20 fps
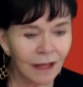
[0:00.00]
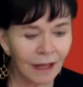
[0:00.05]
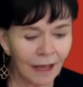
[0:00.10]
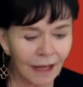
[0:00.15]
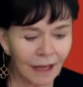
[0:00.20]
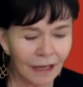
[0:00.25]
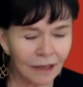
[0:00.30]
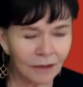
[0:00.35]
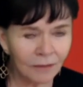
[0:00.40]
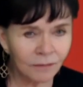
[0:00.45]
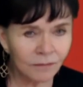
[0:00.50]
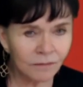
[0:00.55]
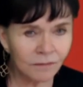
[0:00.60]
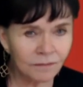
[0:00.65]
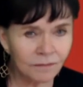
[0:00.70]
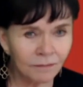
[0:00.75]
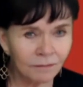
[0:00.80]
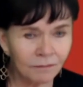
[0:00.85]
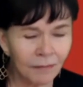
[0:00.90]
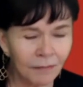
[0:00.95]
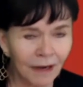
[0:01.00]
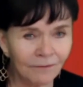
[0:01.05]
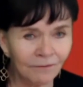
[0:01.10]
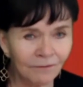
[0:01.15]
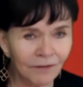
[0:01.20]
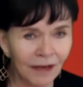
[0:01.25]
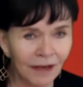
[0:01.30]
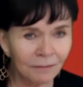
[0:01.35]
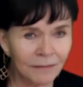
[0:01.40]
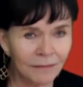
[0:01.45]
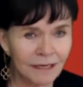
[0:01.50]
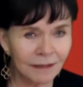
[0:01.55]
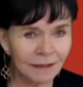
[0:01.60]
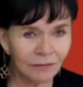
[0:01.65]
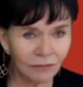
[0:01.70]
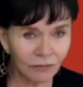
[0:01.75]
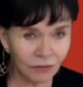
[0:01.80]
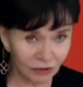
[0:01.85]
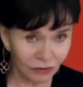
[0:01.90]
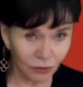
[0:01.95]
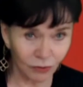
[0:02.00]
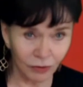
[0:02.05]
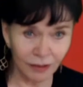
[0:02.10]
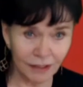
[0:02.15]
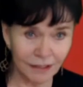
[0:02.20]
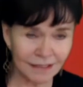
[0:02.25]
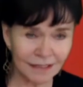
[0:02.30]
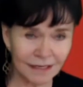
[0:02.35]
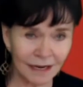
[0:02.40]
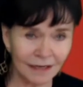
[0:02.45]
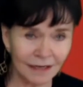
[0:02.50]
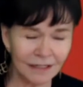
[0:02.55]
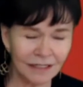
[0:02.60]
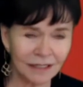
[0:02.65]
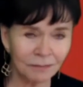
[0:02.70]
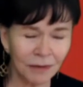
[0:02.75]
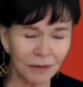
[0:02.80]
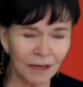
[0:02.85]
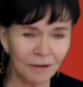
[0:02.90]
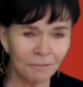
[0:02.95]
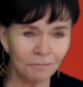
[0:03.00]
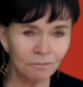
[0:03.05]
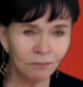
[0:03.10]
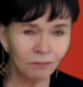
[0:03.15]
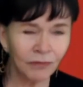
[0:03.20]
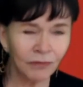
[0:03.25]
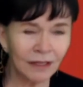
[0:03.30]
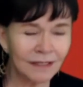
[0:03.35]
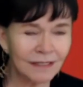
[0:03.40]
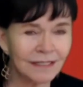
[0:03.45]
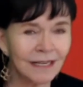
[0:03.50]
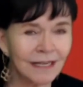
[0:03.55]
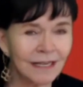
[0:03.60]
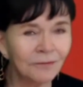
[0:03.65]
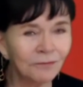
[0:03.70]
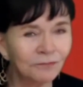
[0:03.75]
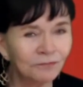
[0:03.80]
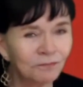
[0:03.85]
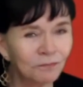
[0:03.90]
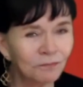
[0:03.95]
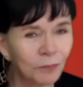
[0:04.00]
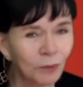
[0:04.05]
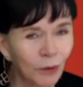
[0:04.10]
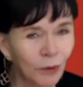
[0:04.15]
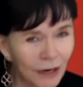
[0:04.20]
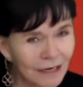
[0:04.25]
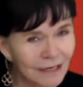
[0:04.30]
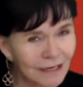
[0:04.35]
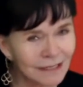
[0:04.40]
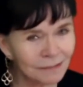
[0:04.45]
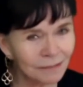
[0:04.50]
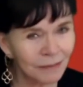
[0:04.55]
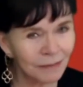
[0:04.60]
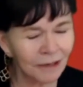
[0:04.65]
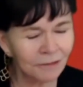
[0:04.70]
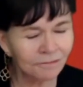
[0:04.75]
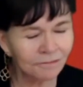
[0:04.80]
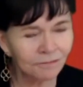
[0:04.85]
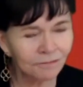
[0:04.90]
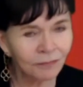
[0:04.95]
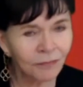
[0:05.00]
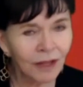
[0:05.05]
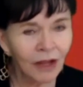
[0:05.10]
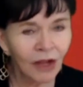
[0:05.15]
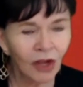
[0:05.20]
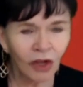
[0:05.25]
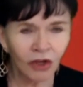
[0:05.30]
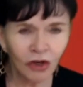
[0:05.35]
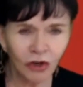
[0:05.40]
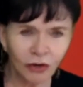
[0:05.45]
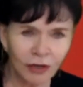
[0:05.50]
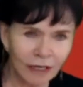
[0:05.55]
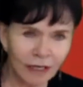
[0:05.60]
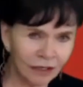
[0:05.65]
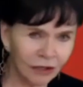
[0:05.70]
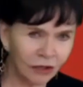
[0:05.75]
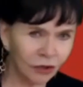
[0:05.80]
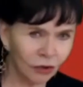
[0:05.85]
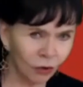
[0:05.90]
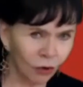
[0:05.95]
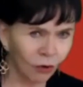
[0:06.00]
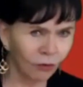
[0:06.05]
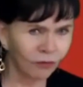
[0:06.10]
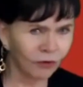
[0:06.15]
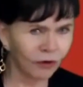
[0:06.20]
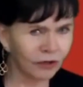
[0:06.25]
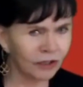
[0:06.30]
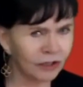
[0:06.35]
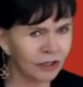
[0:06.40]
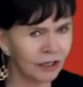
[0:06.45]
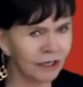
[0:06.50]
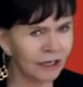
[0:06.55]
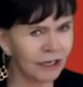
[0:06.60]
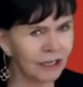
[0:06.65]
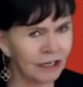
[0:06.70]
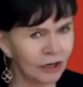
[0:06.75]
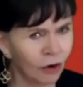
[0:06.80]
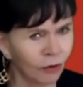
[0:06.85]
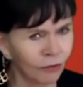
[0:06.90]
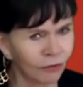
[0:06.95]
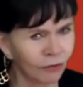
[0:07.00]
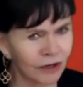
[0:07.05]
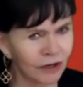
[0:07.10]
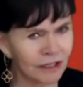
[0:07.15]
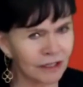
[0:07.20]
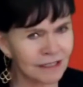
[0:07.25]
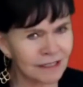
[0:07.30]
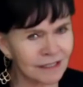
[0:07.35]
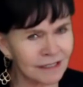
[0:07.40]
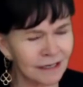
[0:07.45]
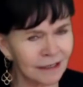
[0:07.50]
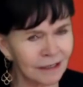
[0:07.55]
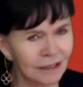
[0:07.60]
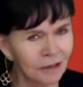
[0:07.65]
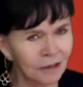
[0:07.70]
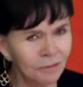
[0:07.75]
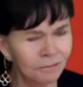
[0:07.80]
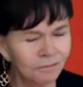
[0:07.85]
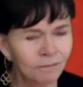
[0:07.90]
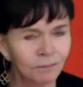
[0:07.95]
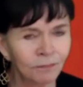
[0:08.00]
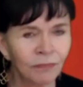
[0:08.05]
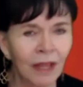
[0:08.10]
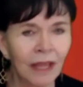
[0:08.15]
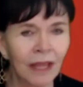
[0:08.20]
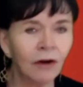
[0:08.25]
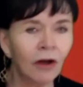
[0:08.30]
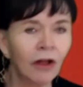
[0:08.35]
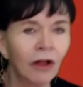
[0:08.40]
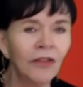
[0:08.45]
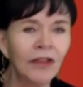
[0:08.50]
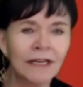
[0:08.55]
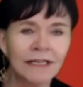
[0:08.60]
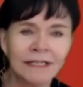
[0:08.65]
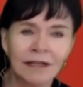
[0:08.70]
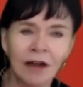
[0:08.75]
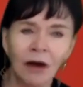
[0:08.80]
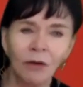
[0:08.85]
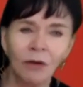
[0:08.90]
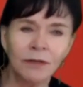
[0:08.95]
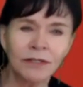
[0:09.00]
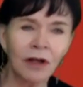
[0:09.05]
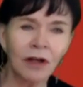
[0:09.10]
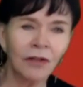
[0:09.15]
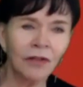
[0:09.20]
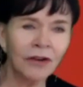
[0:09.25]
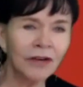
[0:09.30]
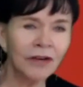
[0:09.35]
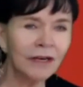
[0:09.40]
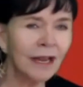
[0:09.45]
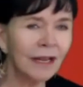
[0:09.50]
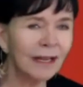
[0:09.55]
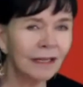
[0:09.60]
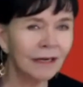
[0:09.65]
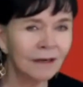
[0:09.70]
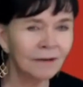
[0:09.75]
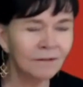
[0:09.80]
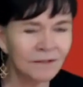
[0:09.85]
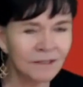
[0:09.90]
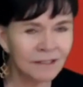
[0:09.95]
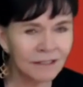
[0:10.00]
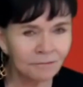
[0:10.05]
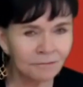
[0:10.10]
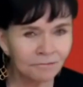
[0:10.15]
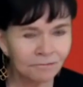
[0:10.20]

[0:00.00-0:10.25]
and my family criticized me instead of praised me. You're get you're over going to get overextended, and all they saw was all the negatives.